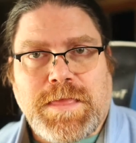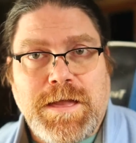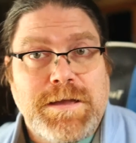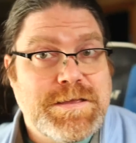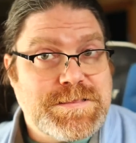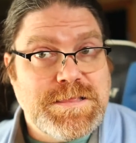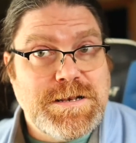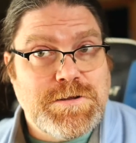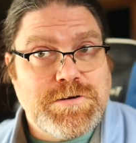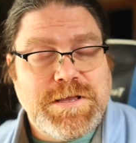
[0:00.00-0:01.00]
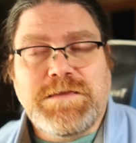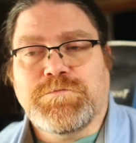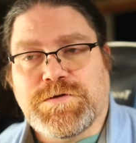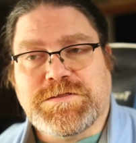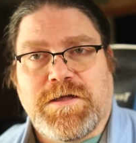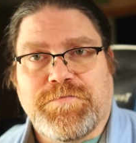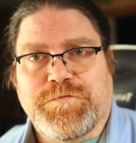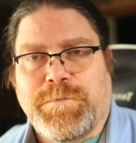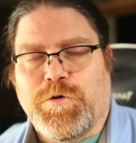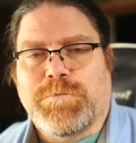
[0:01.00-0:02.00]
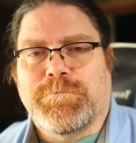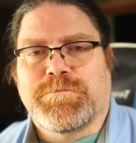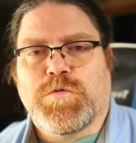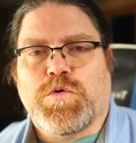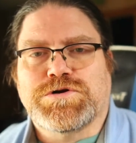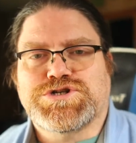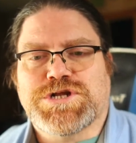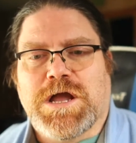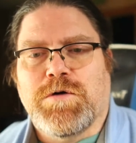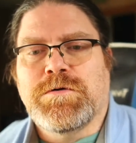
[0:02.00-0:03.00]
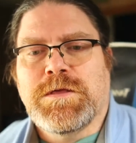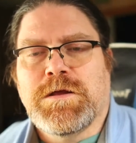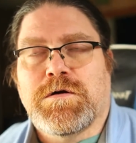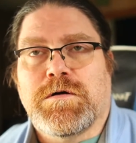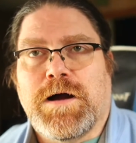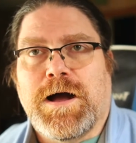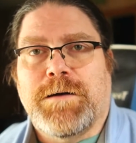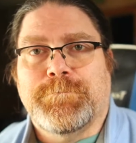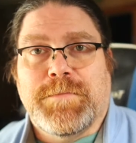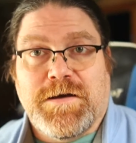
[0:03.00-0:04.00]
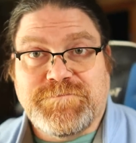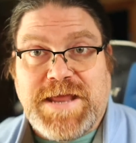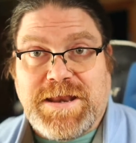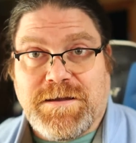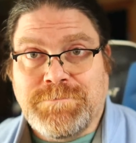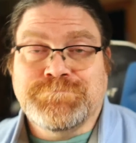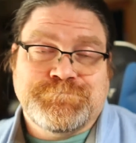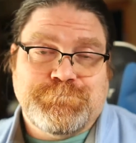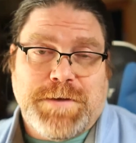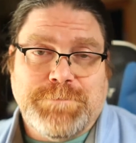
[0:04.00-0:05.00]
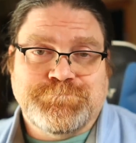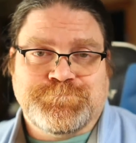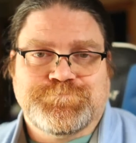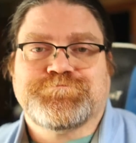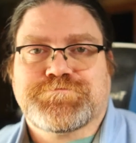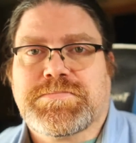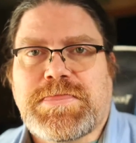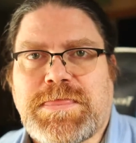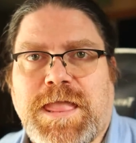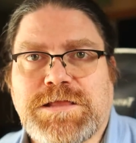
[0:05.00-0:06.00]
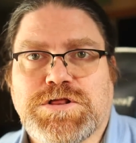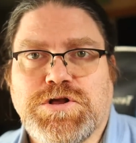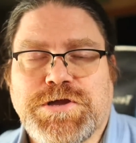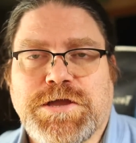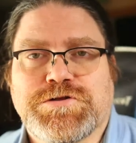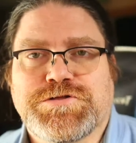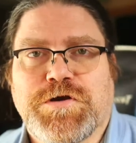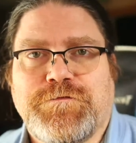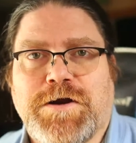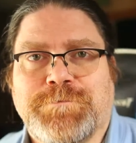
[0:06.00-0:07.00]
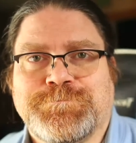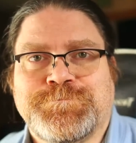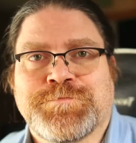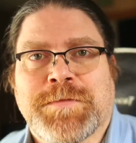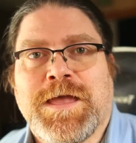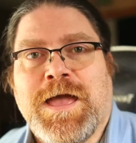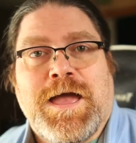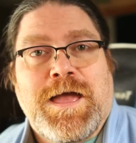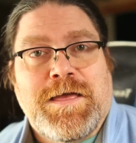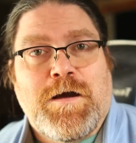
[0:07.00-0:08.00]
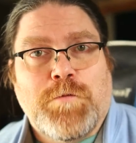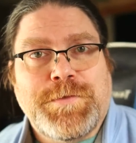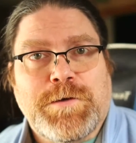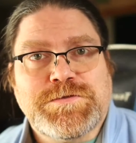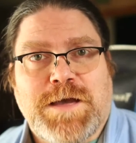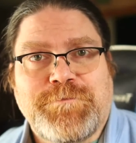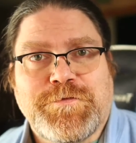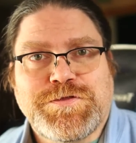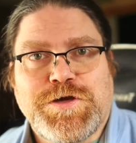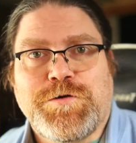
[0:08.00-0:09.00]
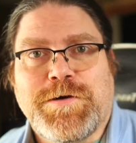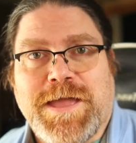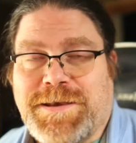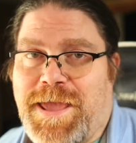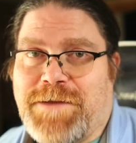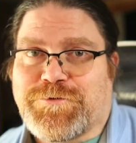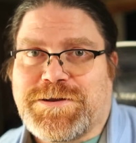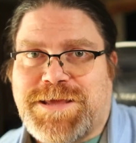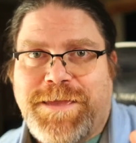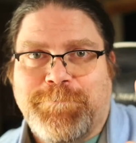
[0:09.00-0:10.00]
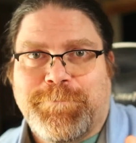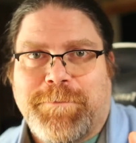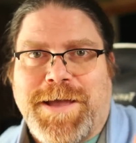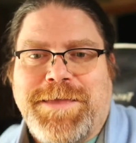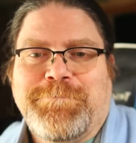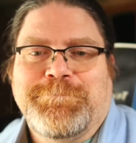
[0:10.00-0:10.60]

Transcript: It's a little early. We still have 3 more quarters to go of data, but it's looking good so far. Hope that was helpful to you, and have a great day. Bye-bye.